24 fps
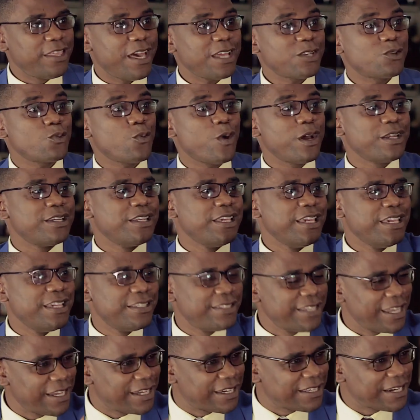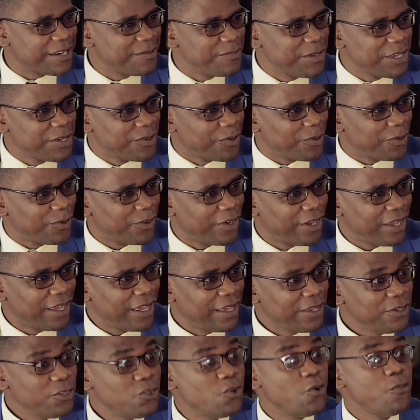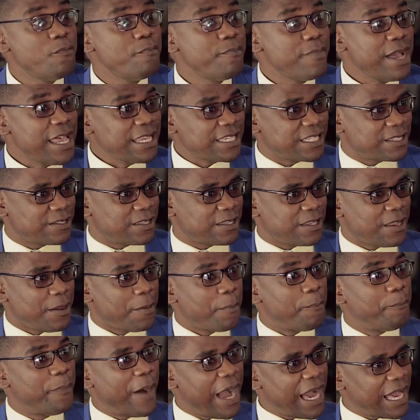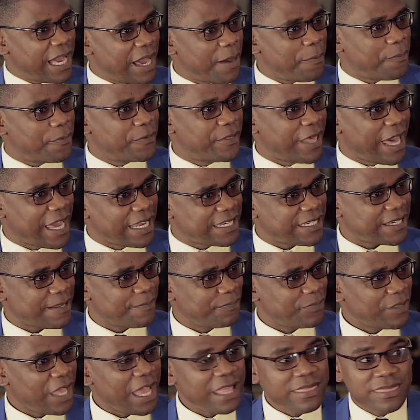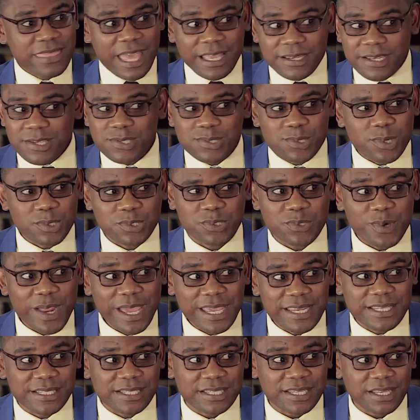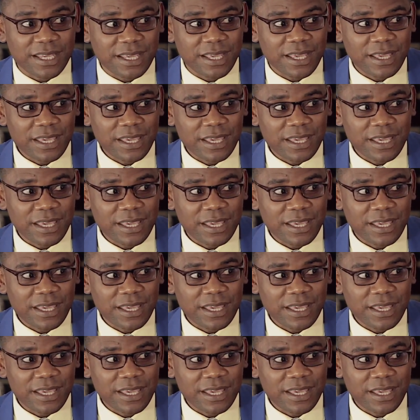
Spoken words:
that one is a criminal, you must back up that. And that is not right.